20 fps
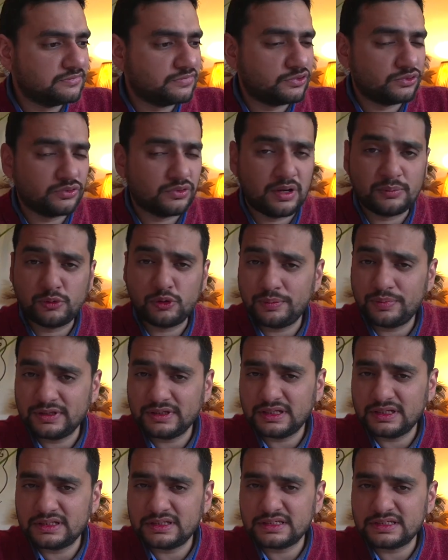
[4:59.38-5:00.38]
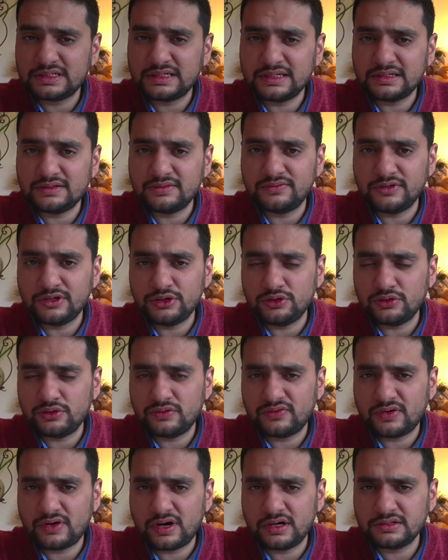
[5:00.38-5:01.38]
So I'm hoping that this little video
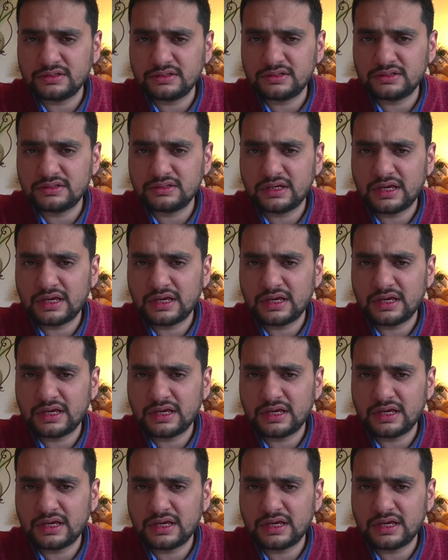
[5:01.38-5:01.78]
of ours